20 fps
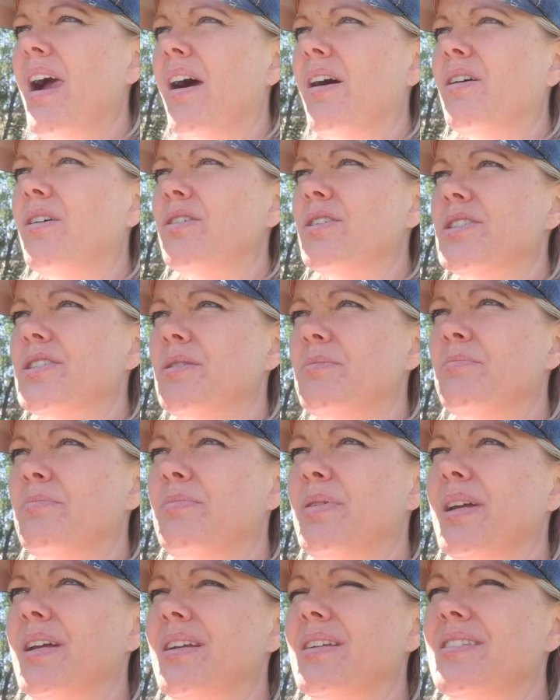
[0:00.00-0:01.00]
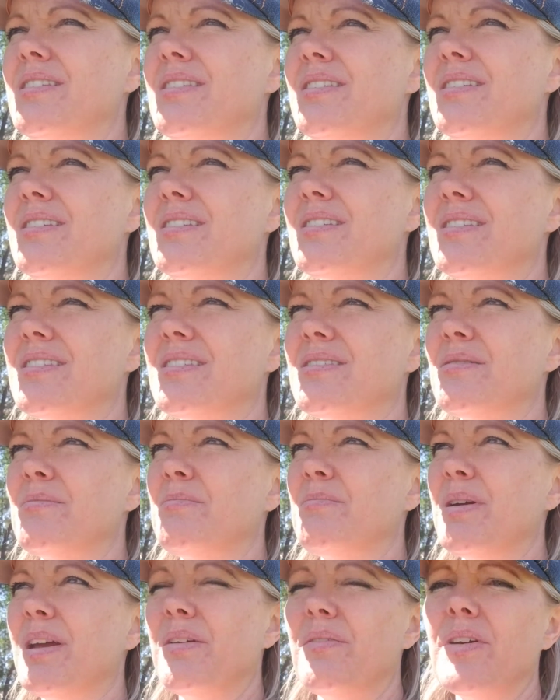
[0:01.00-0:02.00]
or some places
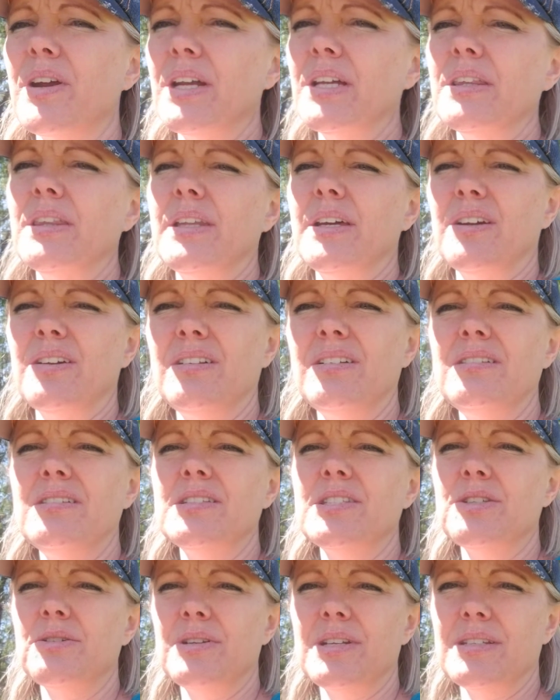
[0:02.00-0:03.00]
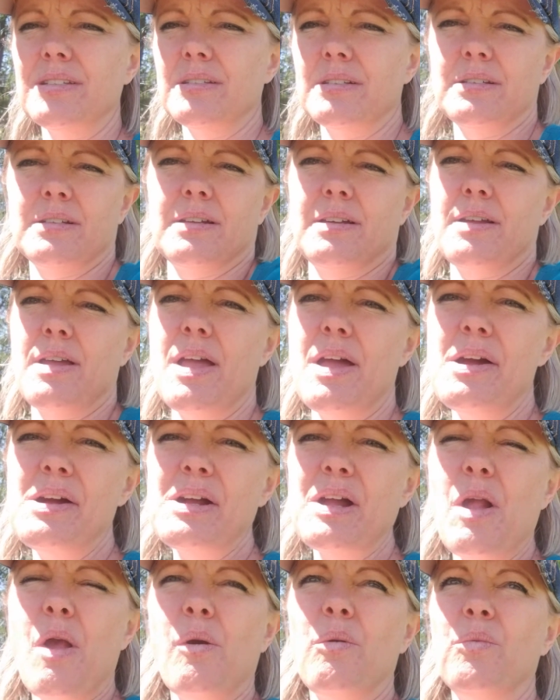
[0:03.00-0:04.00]
pay very little. So
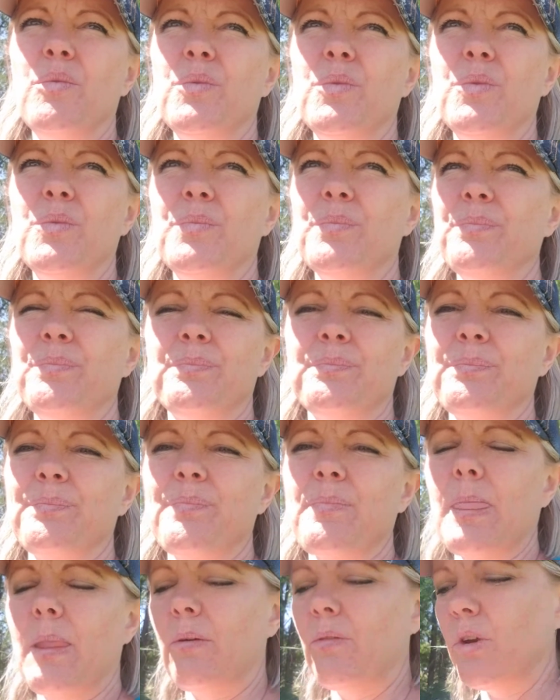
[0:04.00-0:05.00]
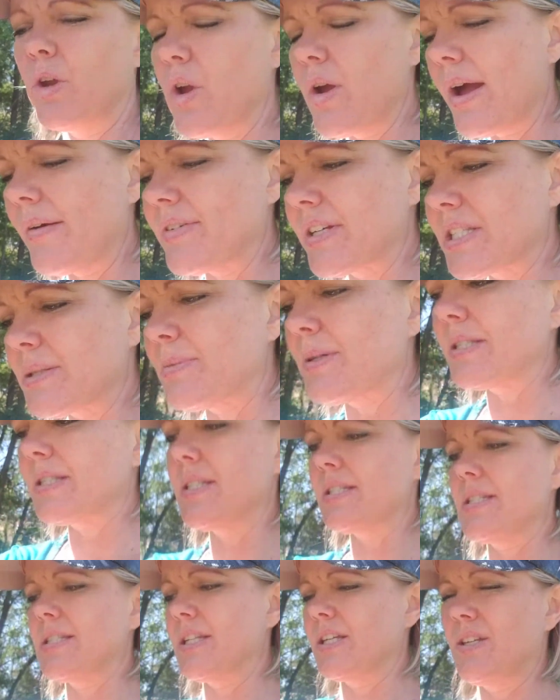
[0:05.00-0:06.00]
when you have
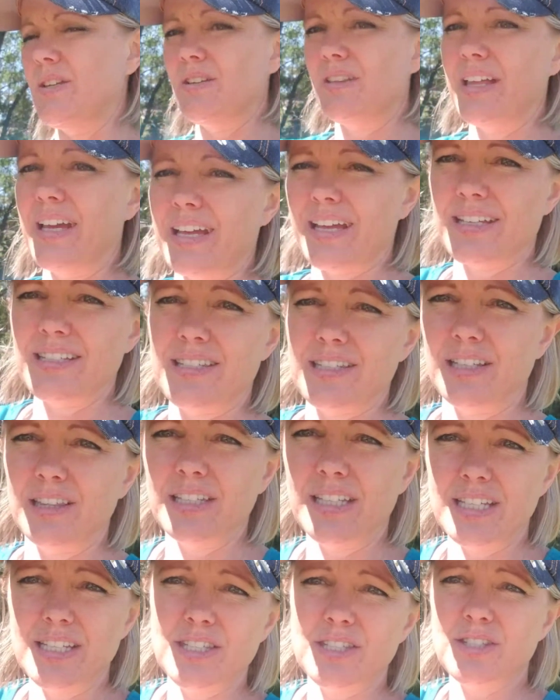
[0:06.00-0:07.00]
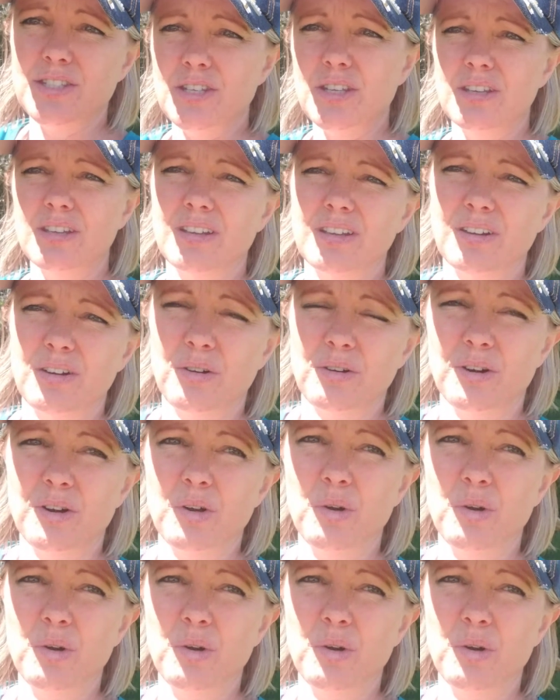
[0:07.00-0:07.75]
expenses, like as a lease or an